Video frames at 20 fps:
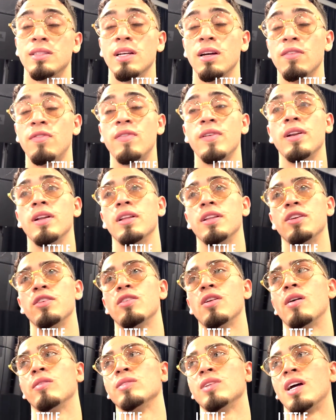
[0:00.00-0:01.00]
Definitely. You
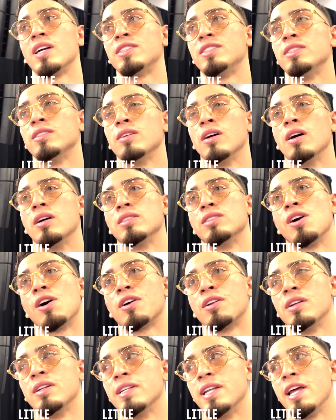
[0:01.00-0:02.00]
know, I was actually
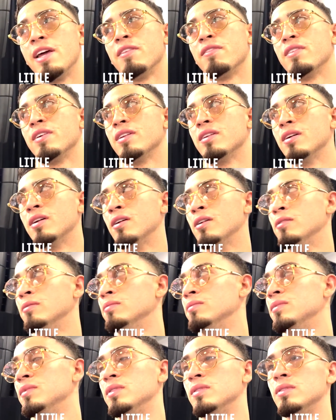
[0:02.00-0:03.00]
talking to David
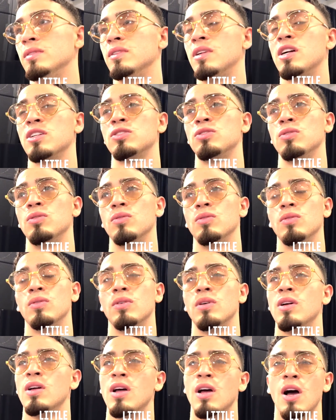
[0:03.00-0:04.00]

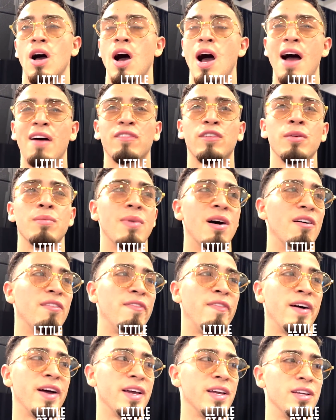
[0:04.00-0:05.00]
after my
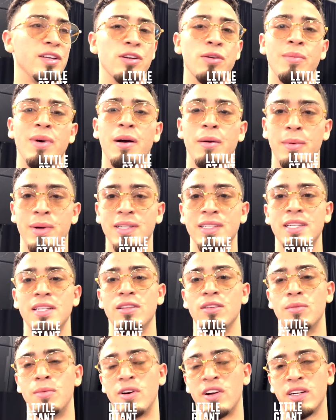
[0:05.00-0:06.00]
fight, you know, my
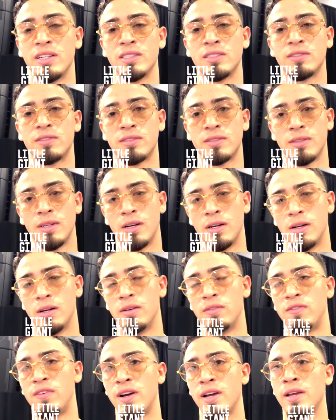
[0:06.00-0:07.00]
Bandido Vargas
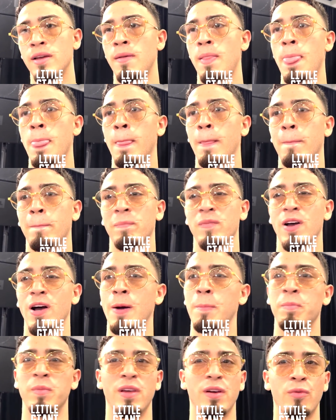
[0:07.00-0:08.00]
fight.
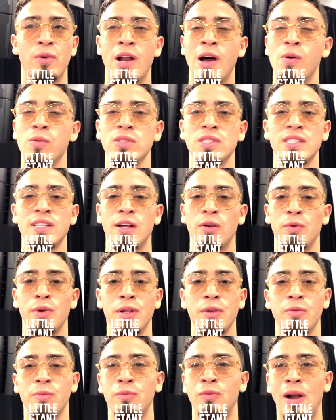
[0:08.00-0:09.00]
When I was in the
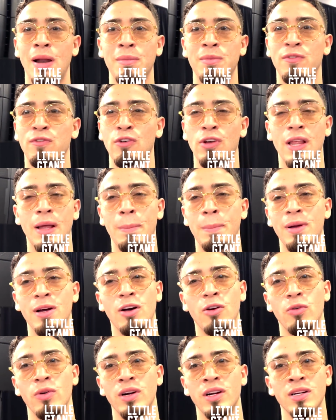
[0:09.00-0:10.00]
ring right before that
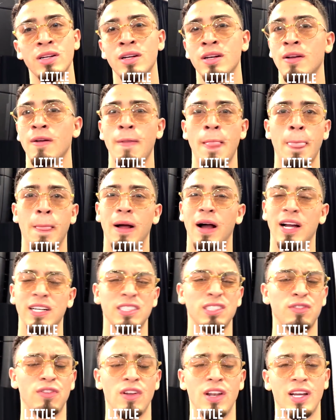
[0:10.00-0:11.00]
bell rung, I
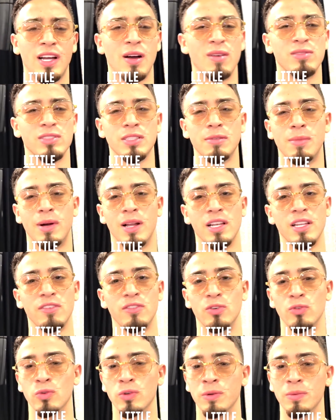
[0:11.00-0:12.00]
just felt like I was in my
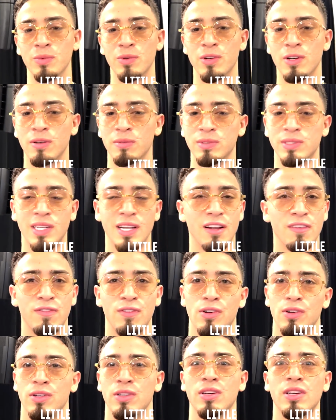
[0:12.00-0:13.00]
living room. You know what I'm saying? I
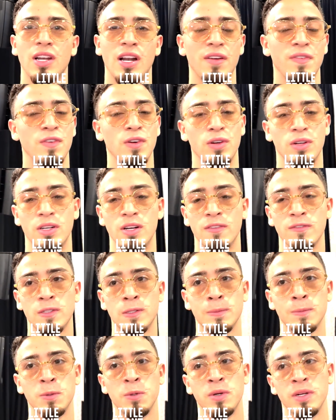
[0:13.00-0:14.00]
felt good. I felt
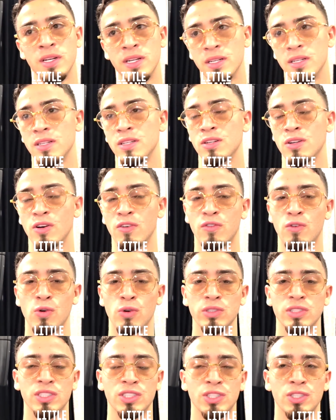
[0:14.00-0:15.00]
comfortable. And, you know, of
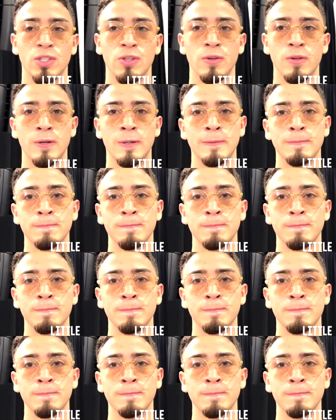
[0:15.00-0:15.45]
course it showed.